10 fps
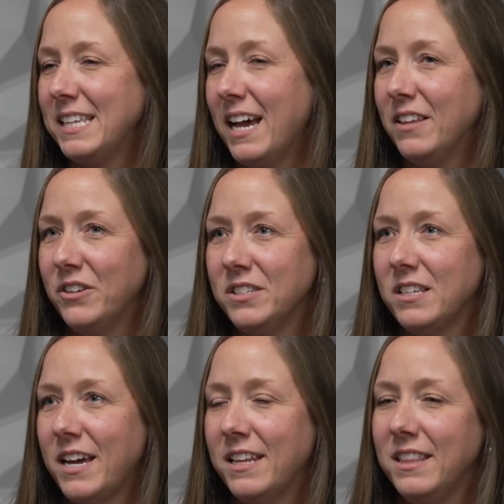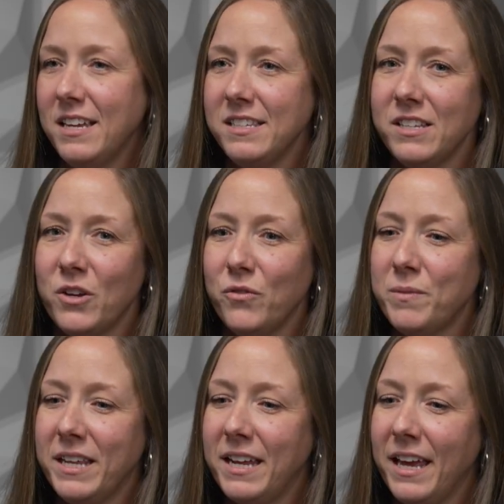Yeah, there's a lot of things, from
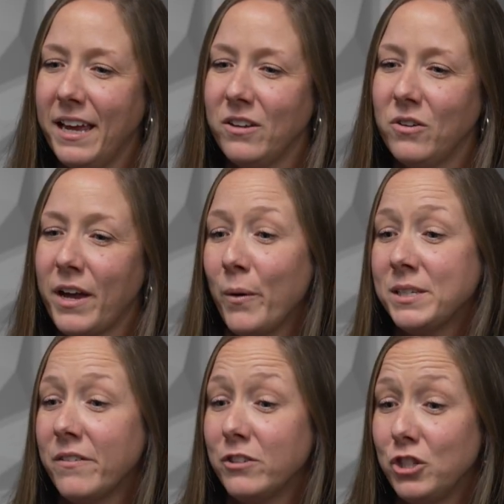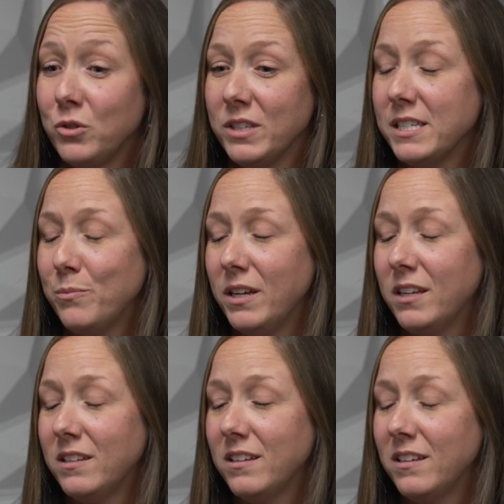day to day. I always have a to-do list,
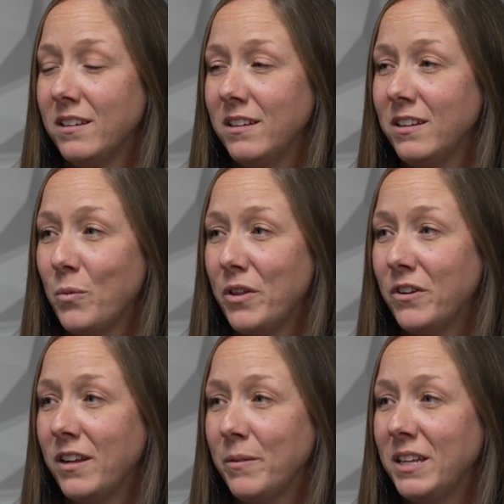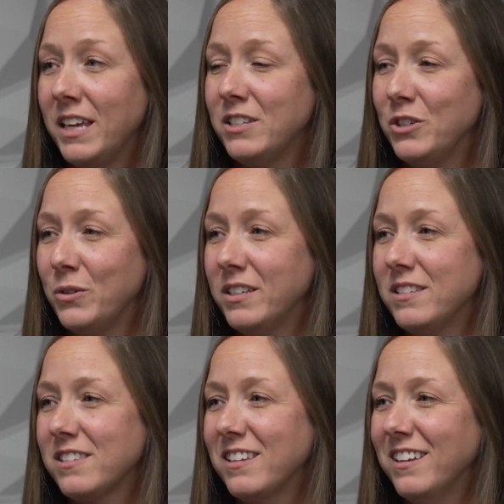but whether or not I'm going to get to it
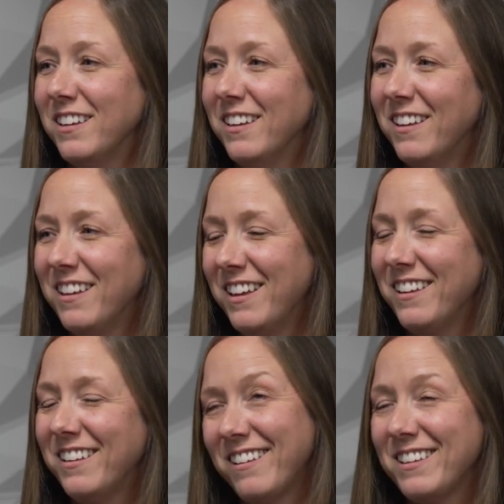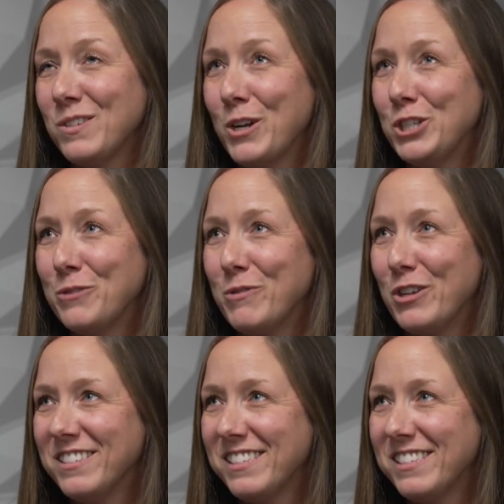is it's questionable.